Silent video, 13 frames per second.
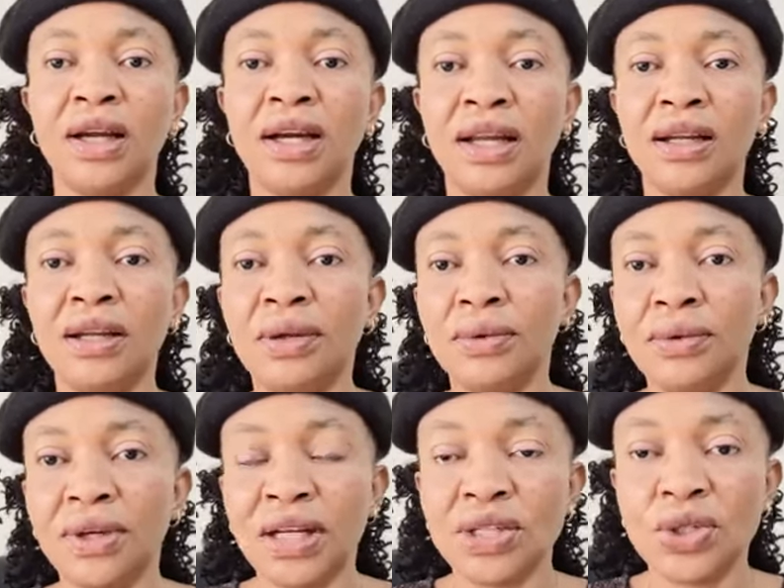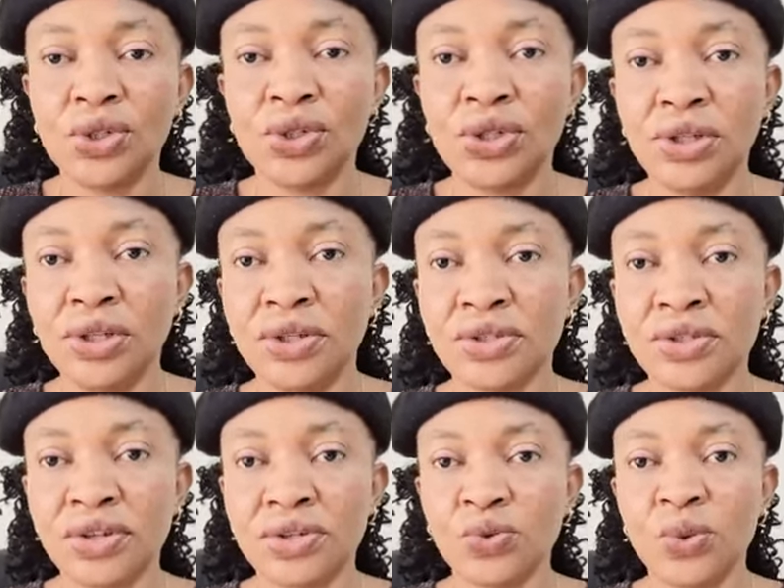Hallelujah to
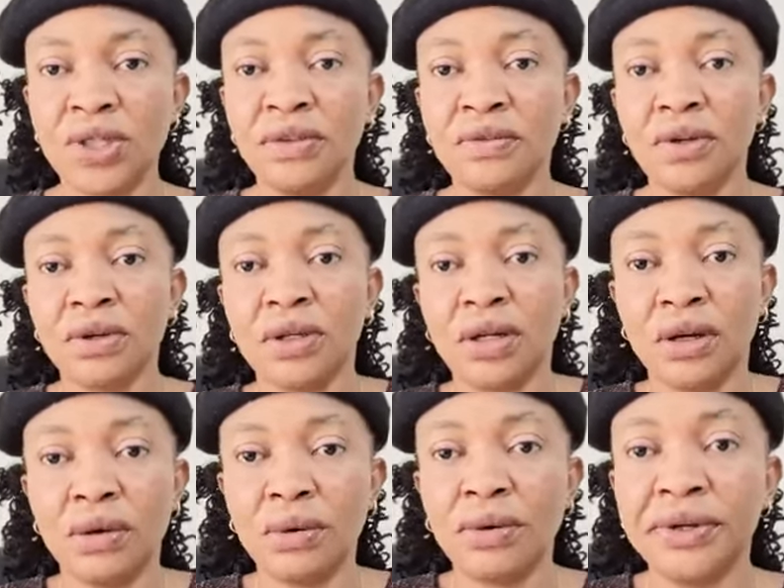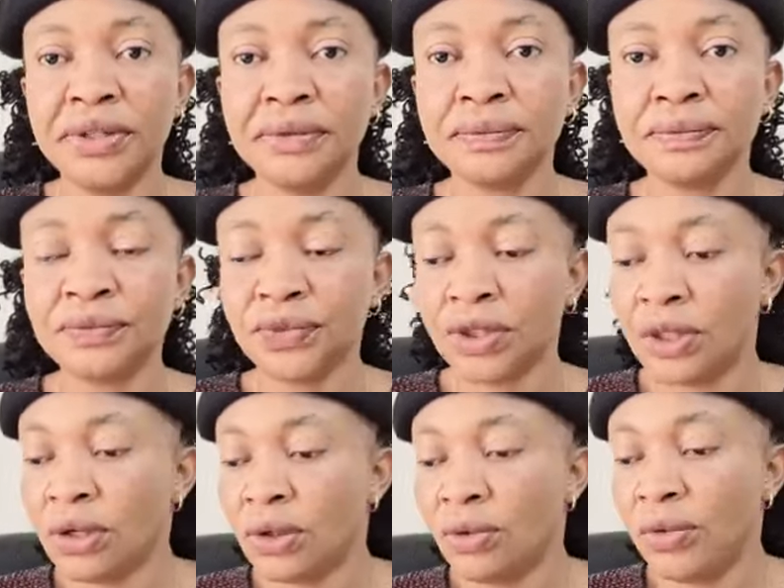Jesus. We give God the glory.
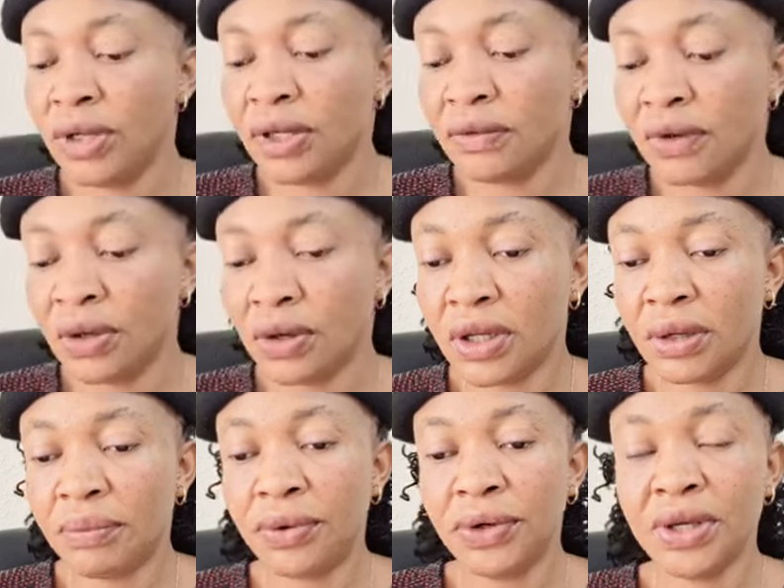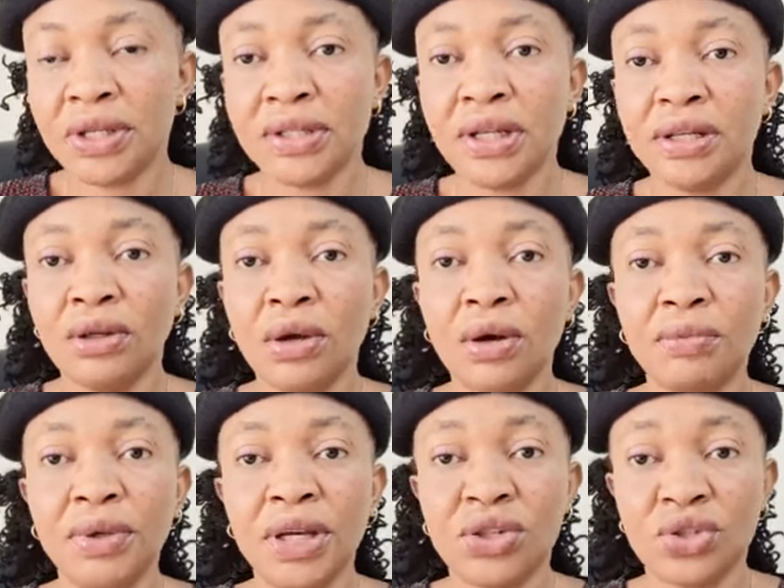We give God the praise. Let
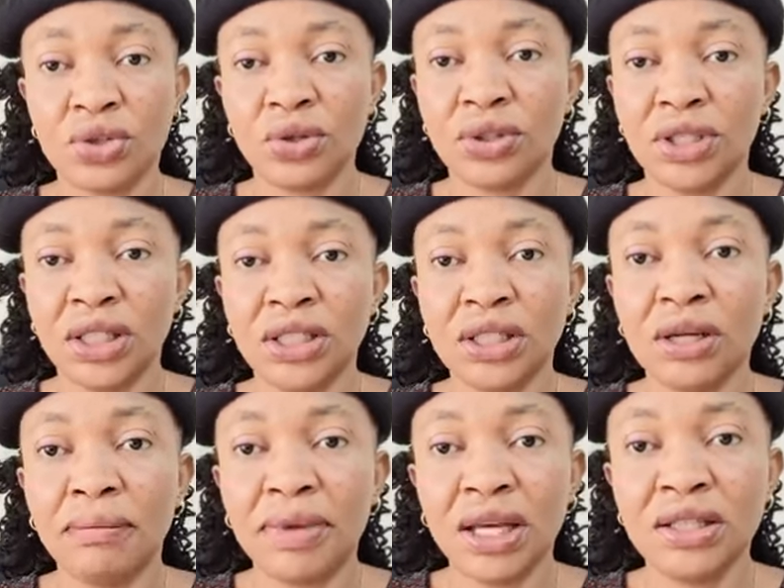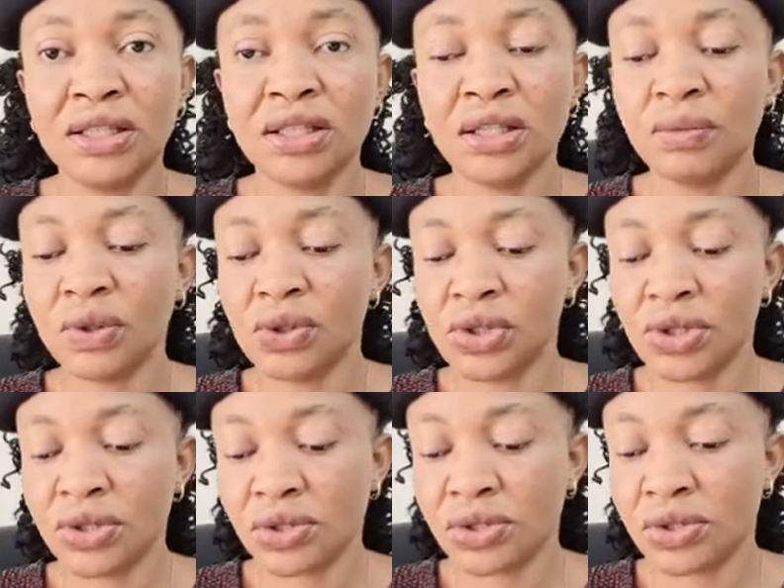God be exalted in the mighty name of
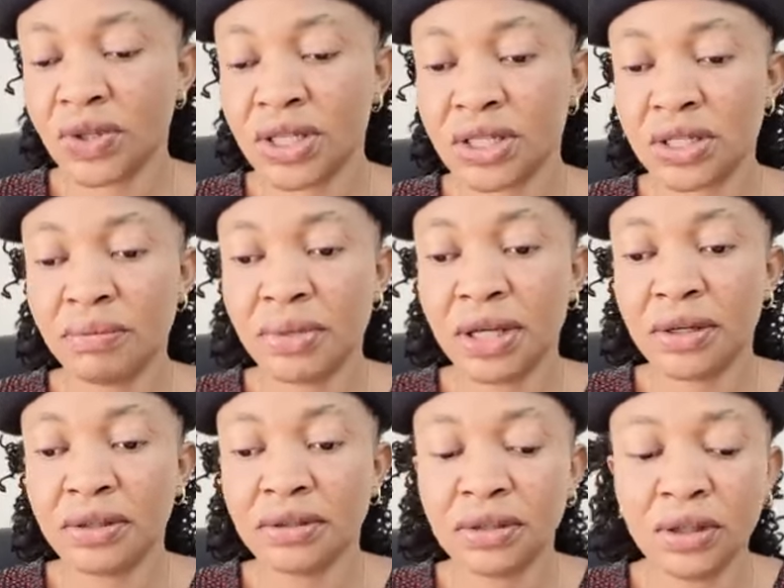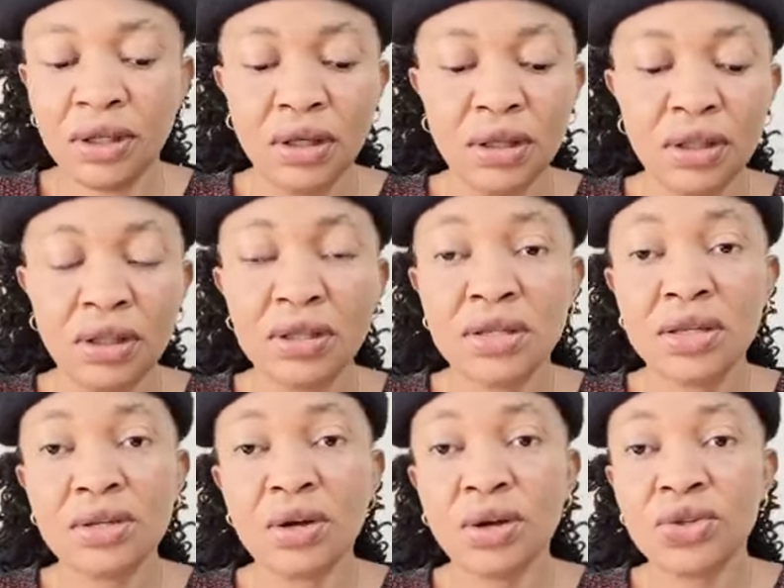Jesus Christ. Amen. This
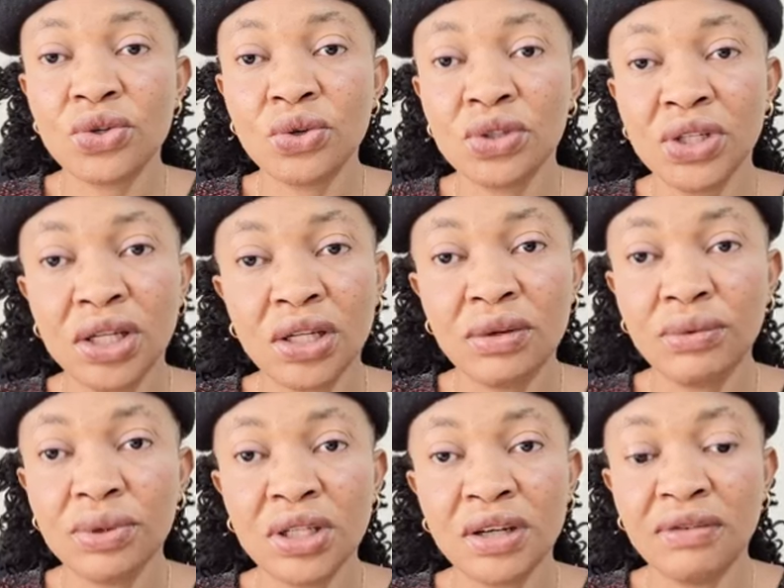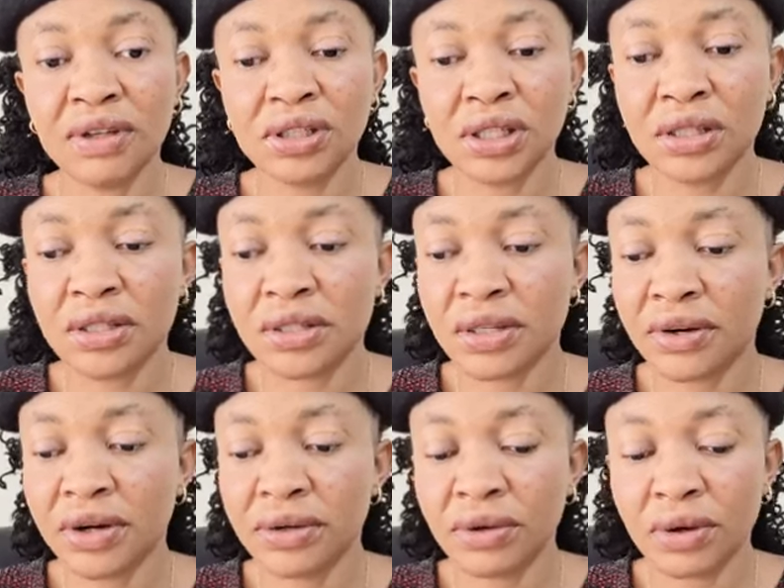is God's own channel with Evangelist
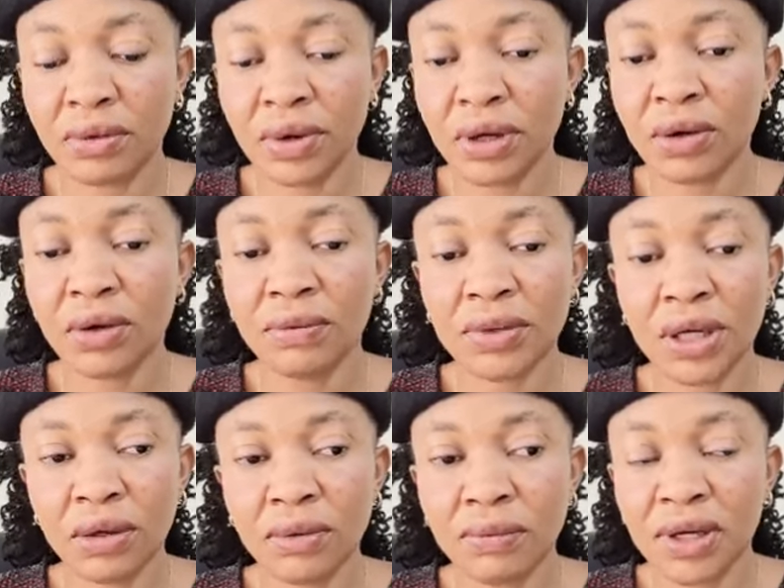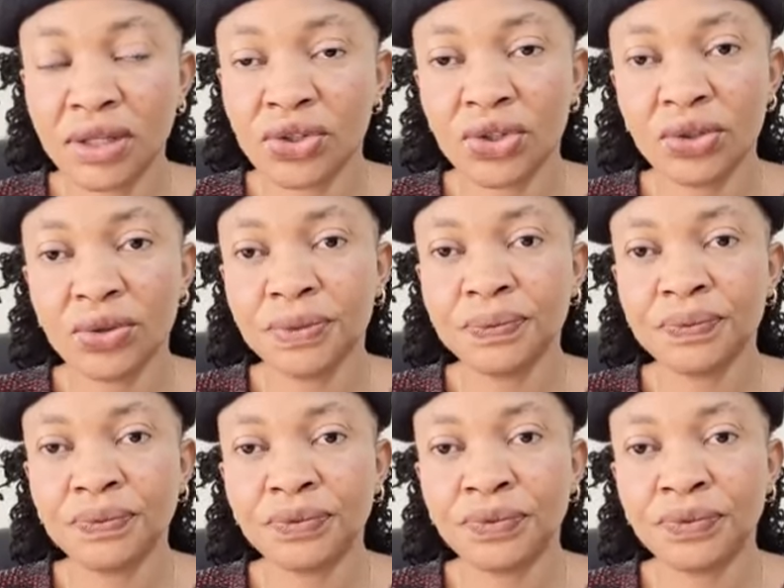Sarah. You are welcome. The Lord bless you.